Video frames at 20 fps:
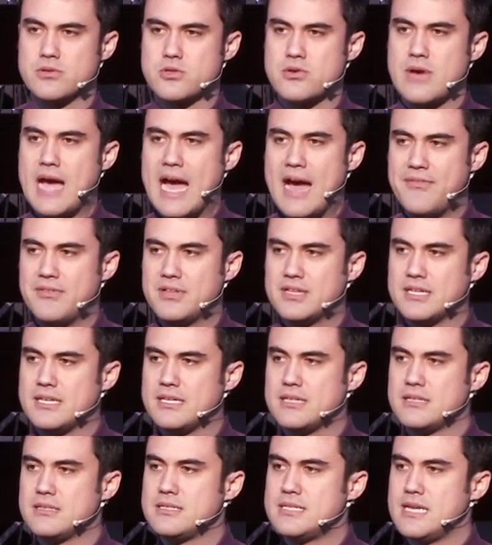
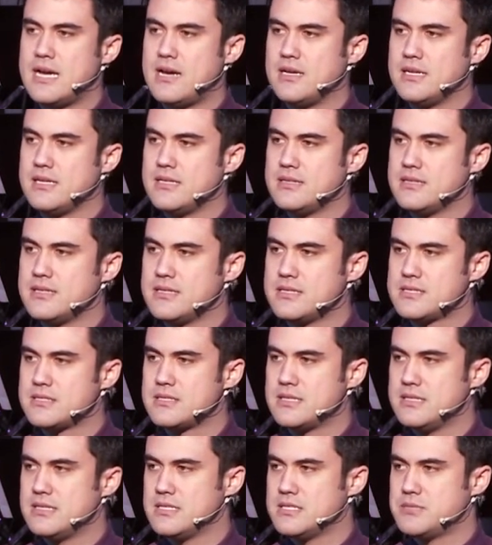traveling down in
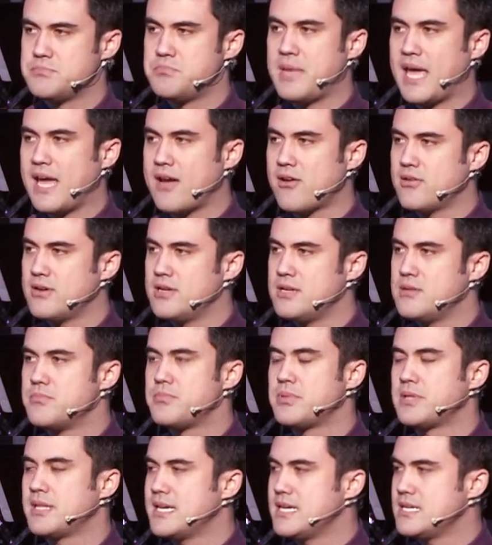this barren
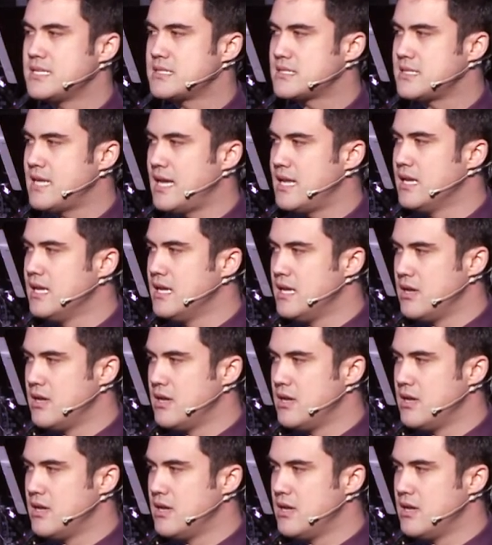place that